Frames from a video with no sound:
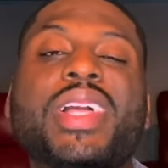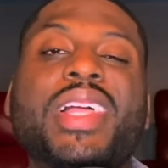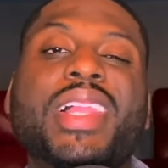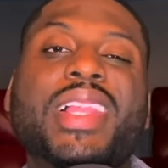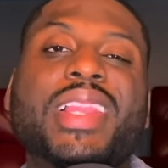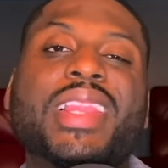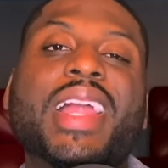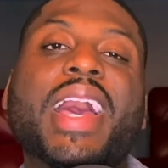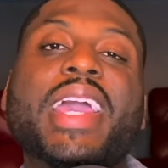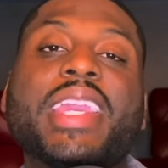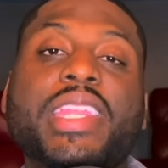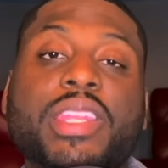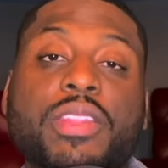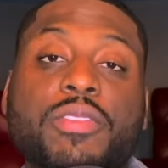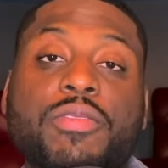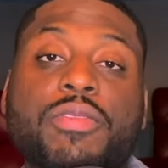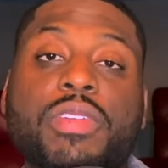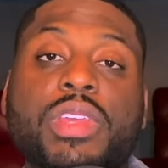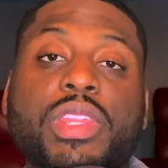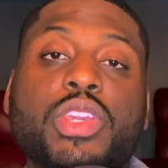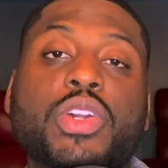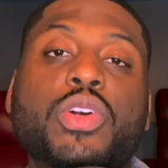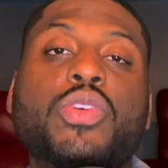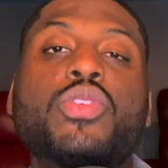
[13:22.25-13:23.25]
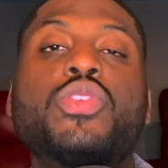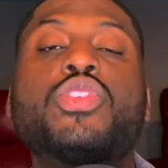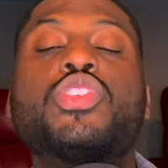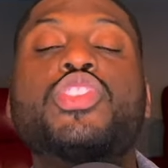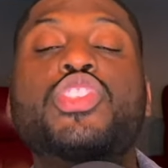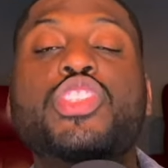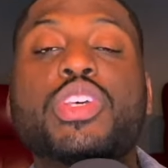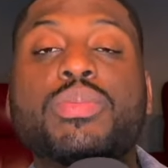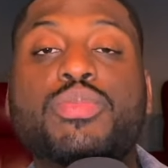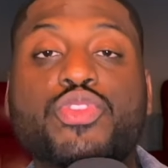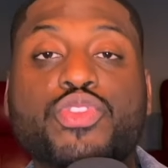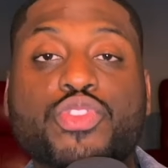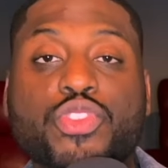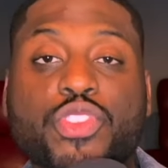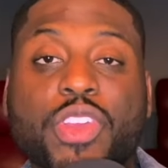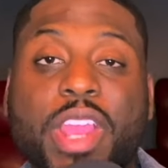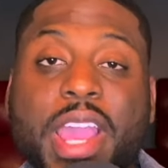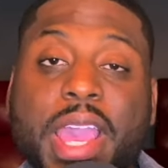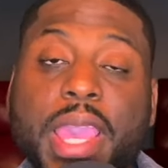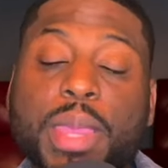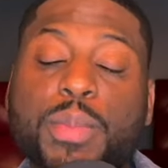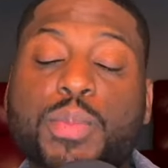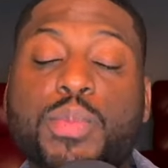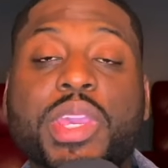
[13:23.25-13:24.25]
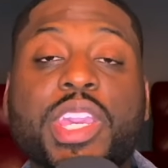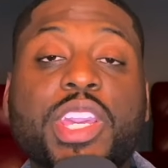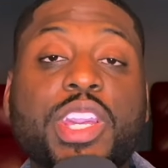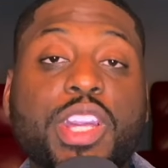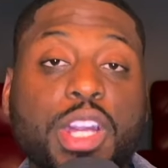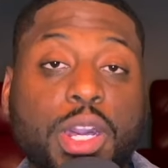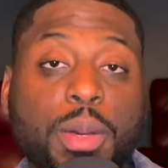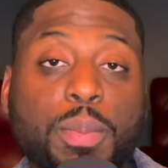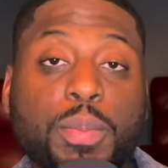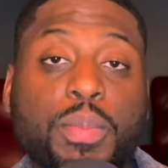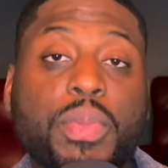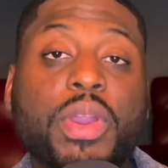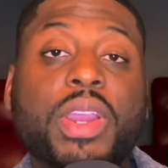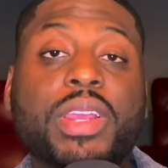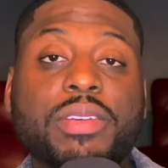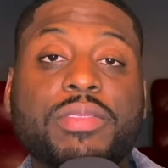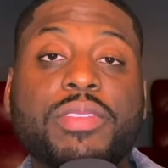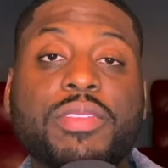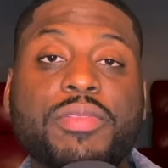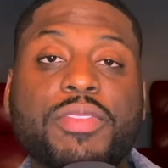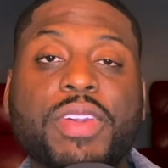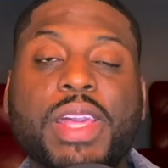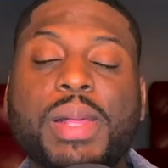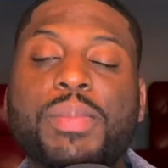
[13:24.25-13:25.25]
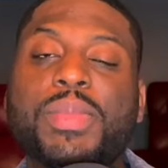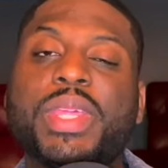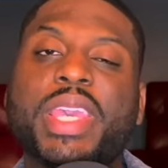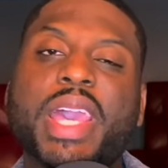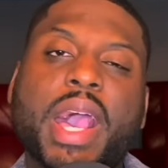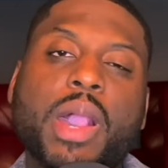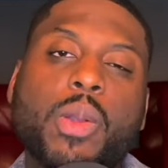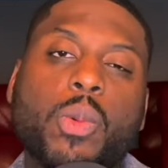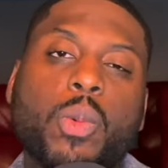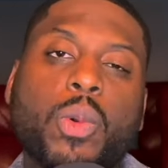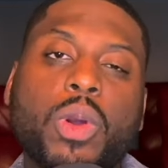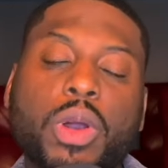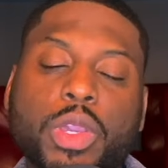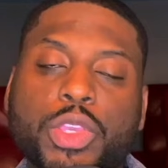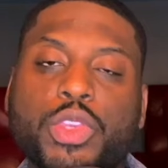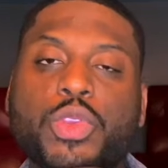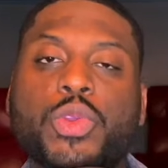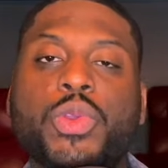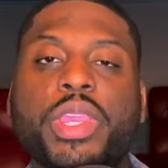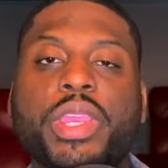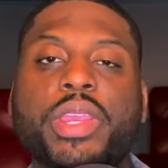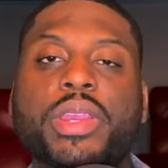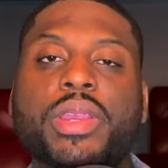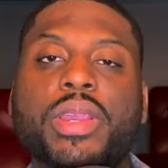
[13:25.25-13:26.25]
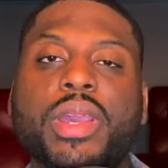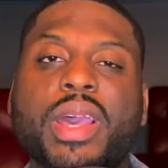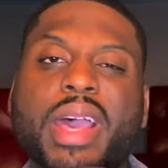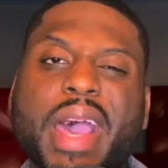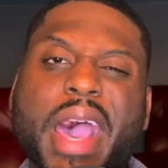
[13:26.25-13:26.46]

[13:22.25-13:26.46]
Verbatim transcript: Like the video, subscribe, become part of the family. I want you here.